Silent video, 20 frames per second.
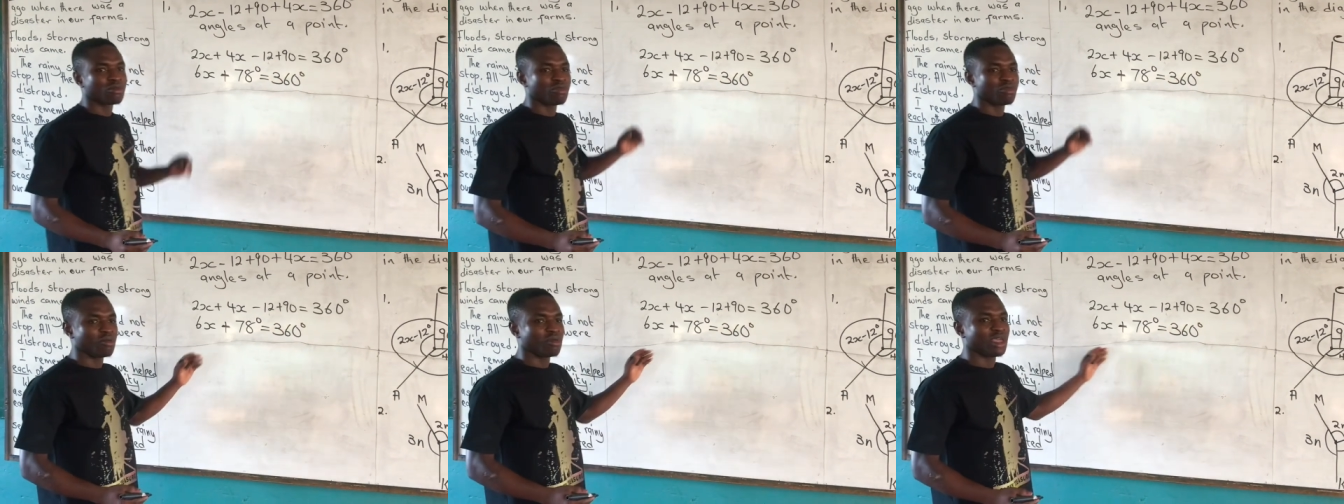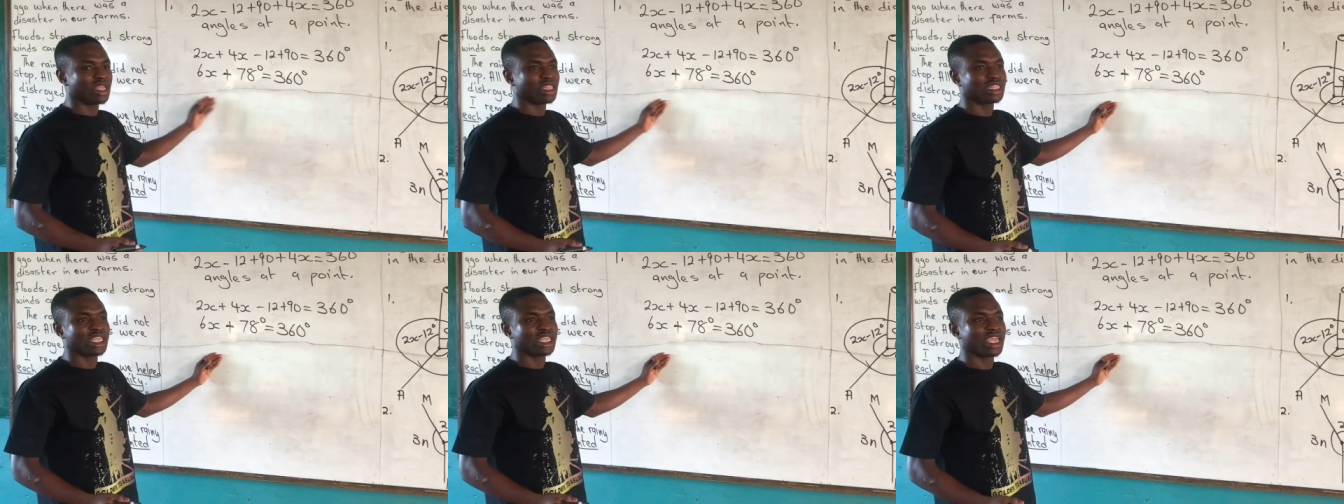Be
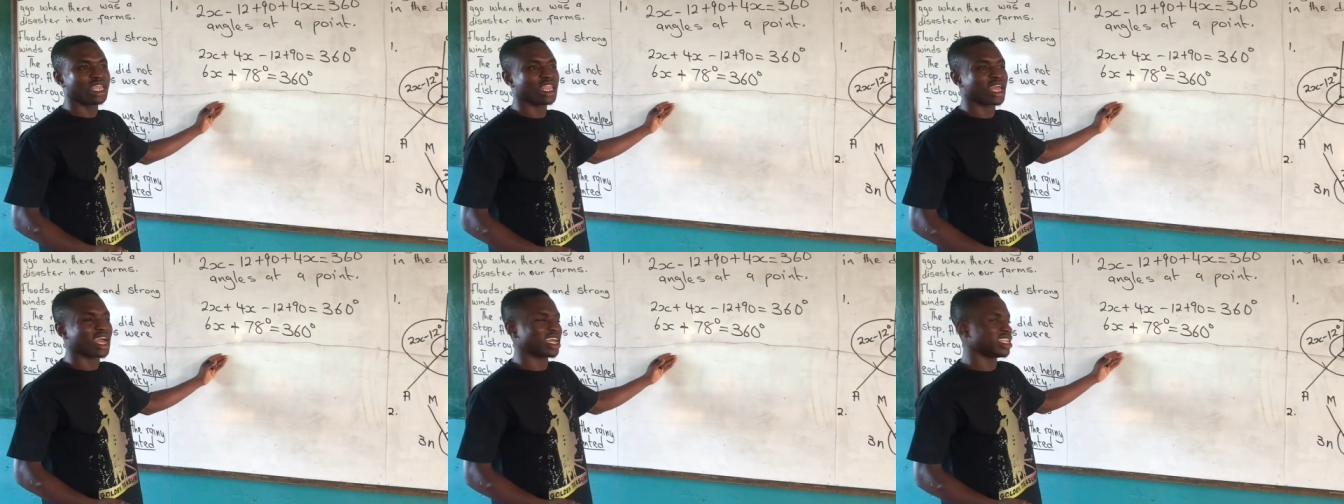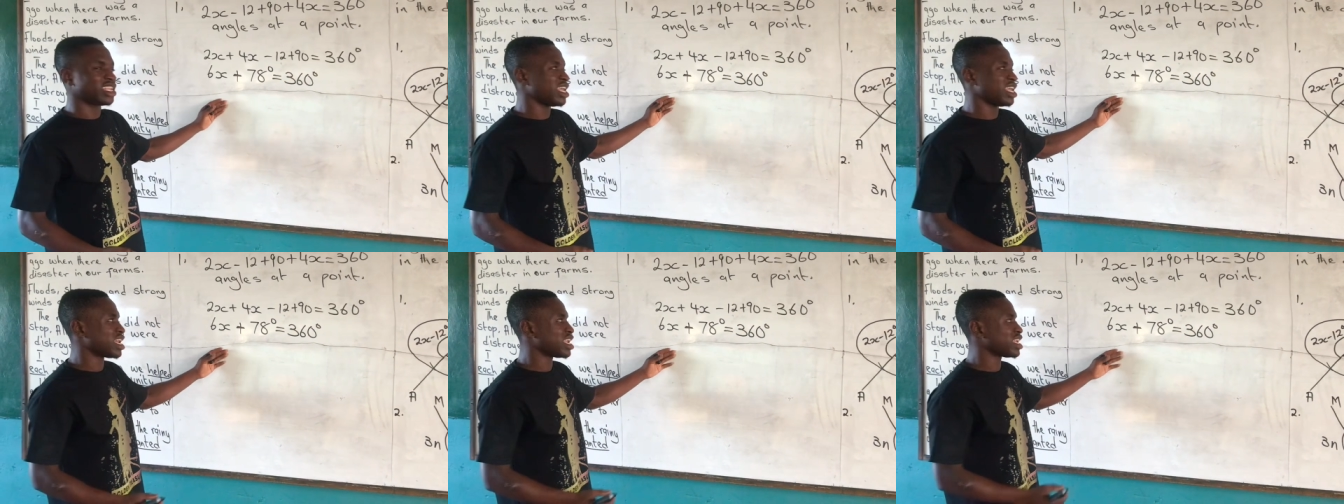maintained
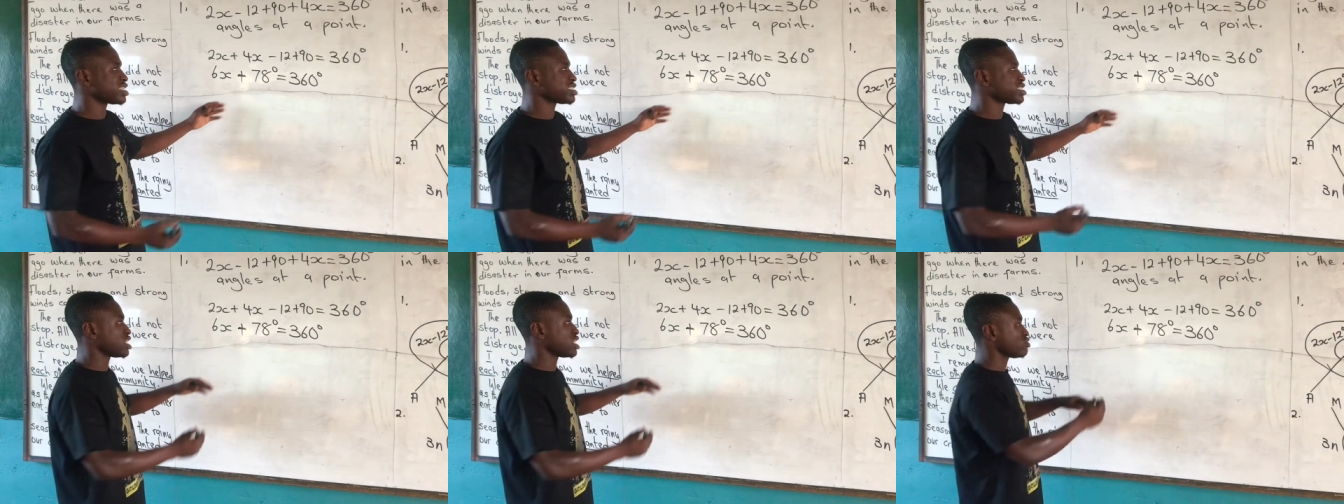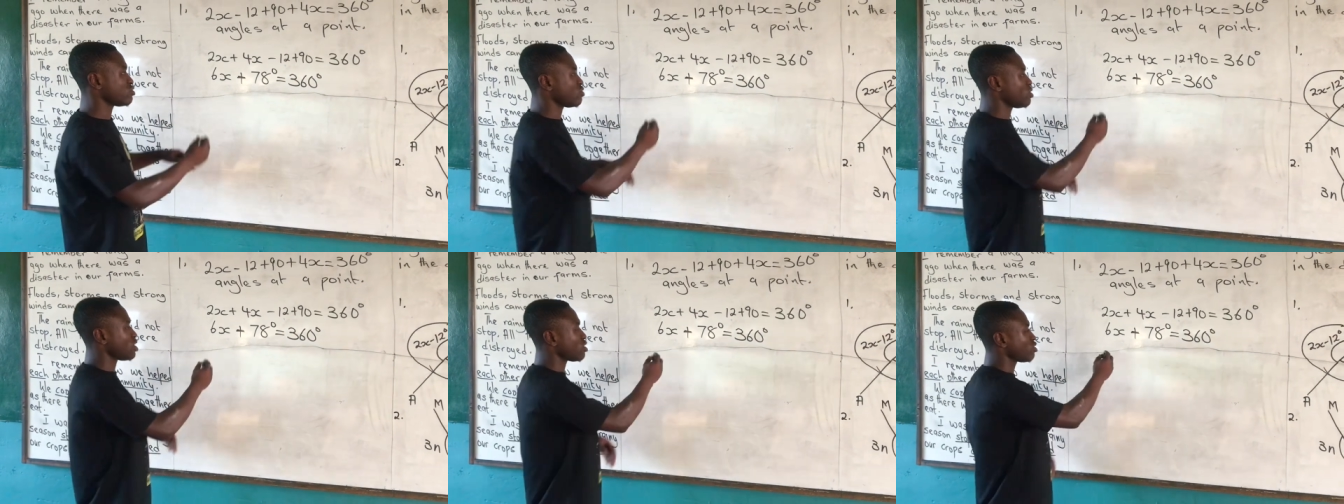at the other side.
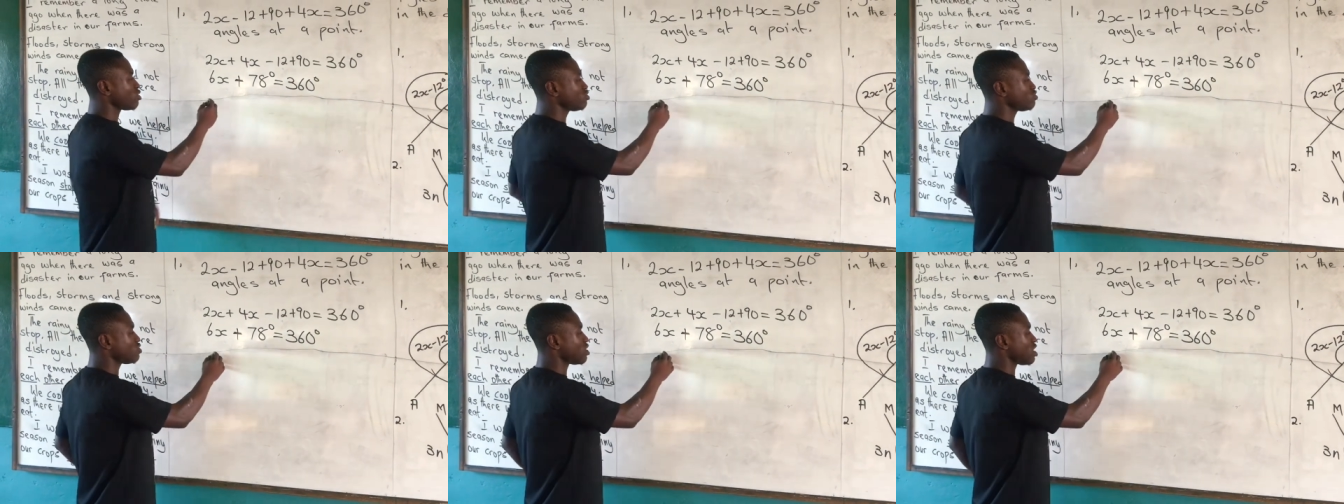So we are going to